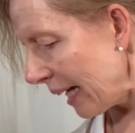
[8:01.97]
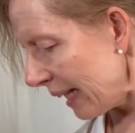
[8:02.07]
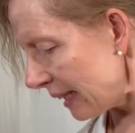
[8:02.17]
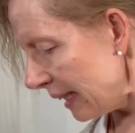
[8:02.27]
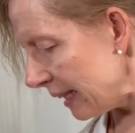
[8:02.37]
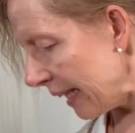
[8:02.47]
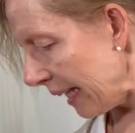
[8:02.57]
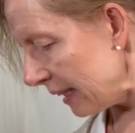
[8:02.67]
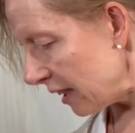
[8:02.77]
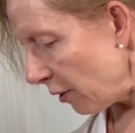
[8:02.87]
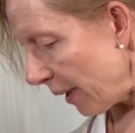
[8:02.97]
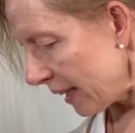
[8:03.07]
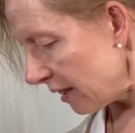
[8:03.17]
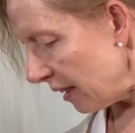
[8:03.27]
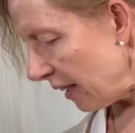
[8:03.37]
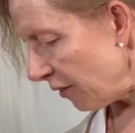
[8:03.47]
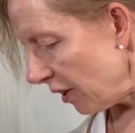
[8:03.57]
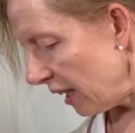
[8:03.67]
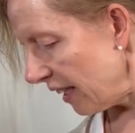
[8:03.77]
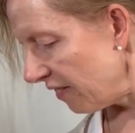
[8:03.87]
actually change direction if
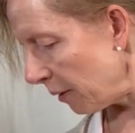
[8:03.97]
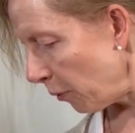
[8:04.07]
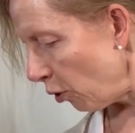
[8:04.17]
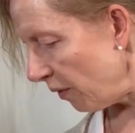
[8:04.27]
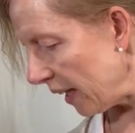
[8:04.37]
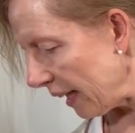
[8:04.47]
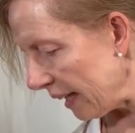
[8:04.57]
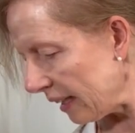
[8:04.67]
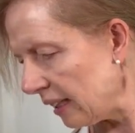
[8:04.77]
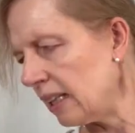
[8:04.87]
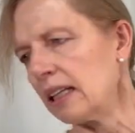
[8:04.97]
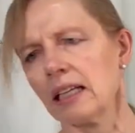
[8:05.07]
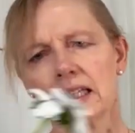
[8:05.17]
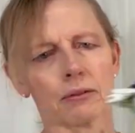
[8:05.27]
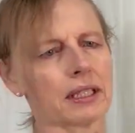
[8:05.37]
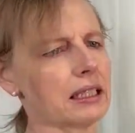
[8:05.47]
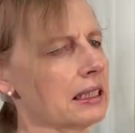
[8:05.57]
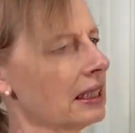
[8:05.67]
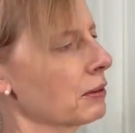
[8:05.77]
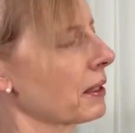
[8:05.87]
you leave them overnight.
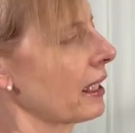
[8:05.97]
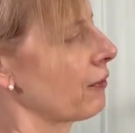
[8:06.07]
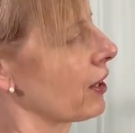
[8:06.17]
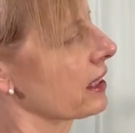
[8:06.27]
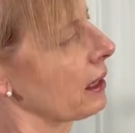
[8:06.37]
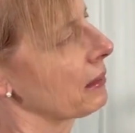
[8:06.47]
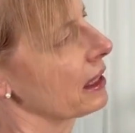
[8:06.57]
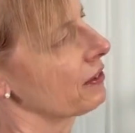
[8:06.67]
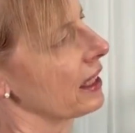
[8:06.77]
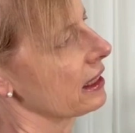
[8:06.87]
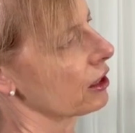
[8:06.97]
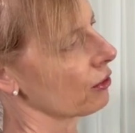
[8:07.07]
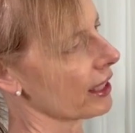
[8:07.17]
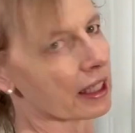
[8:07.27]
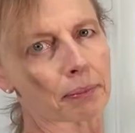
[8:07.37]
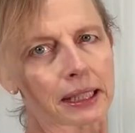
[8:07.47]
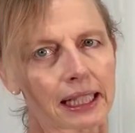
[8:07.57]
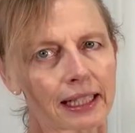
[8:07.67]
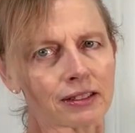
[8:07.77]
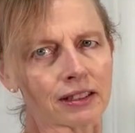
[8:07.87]
This one here, for example, that's very straight up and
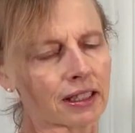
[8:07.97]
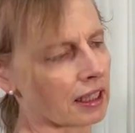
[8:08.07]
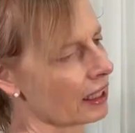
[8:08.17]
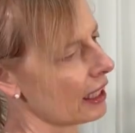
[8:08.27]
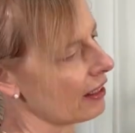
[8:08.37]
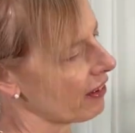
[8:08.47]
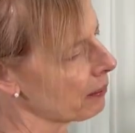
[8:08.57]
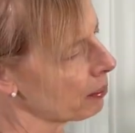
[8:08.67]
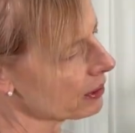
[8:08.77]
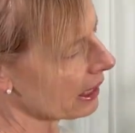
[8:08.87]
down. If I put